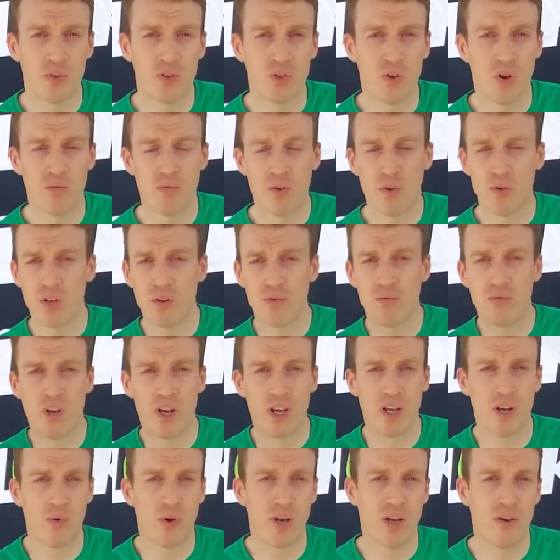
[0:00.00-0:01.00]
So if you had a
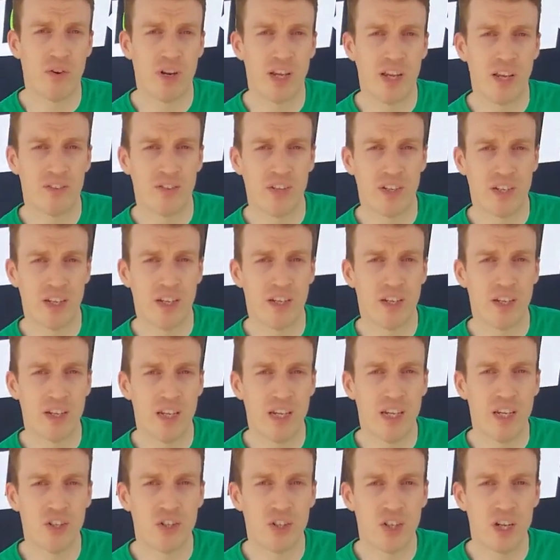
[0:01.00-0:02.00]
flyaway race in
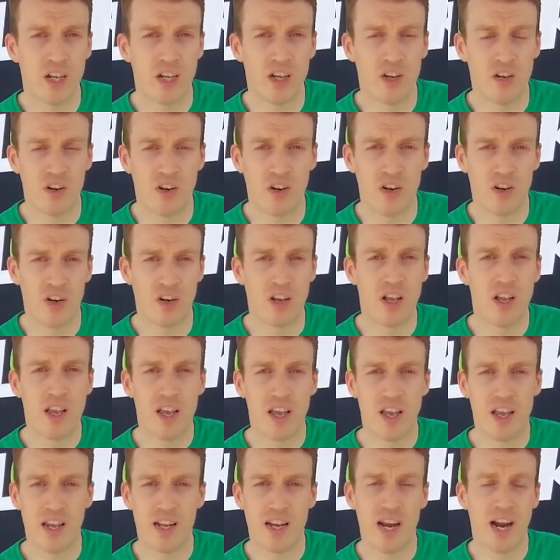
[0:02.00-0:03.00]
Indonesia or
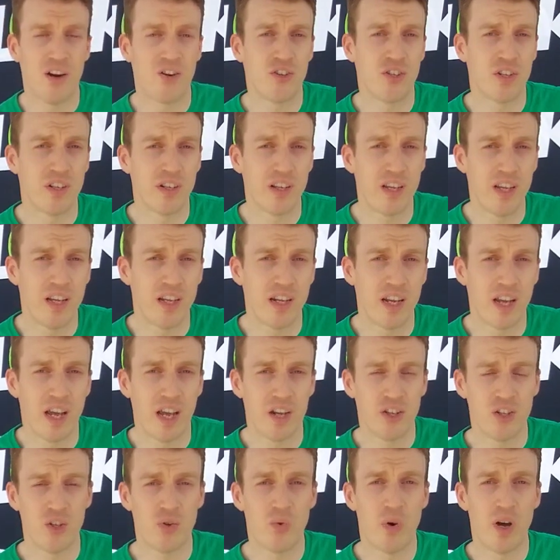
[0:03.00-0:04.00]
in Argentina
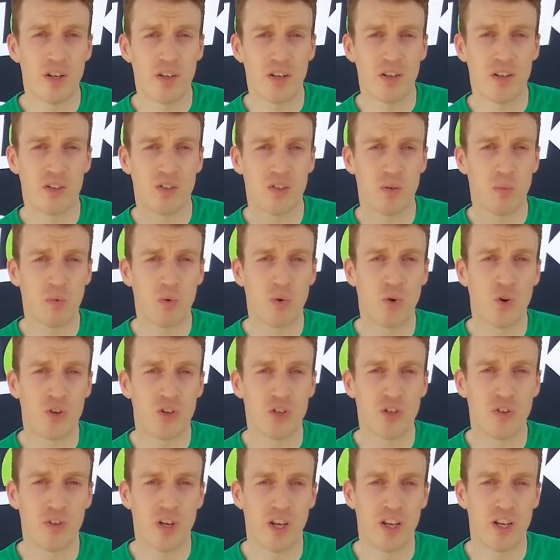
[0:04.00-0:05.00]
and you wanted to
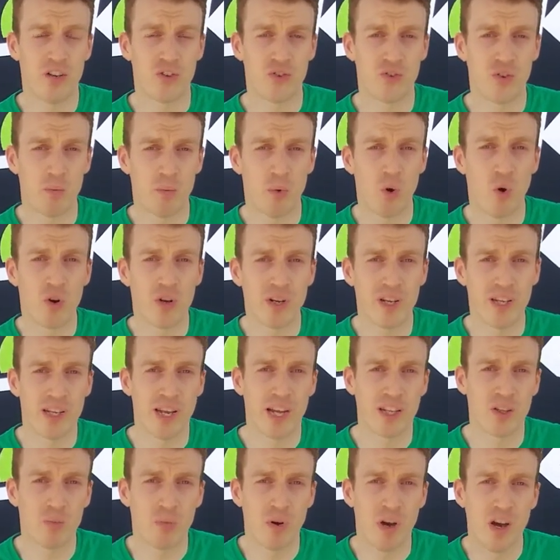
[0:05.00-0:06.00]
support your riders remotely,
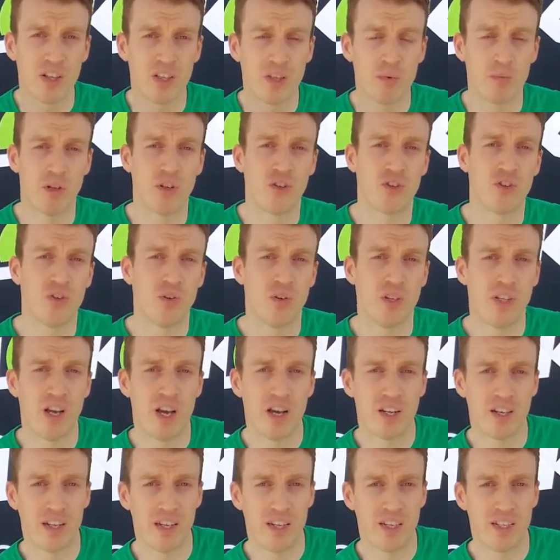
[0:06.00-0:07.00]
that's possible through the
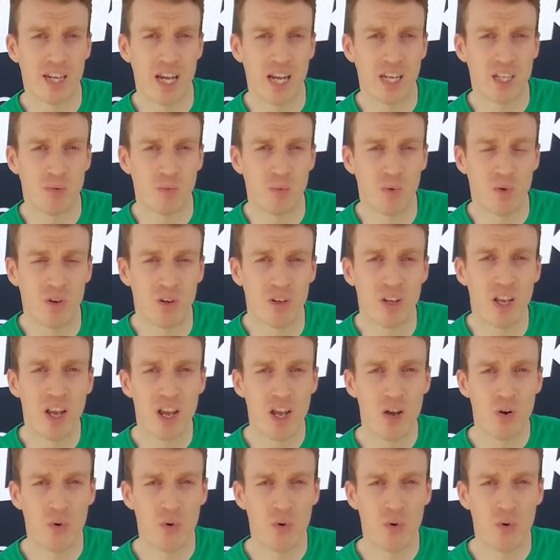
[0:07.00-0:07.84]
online dashboard,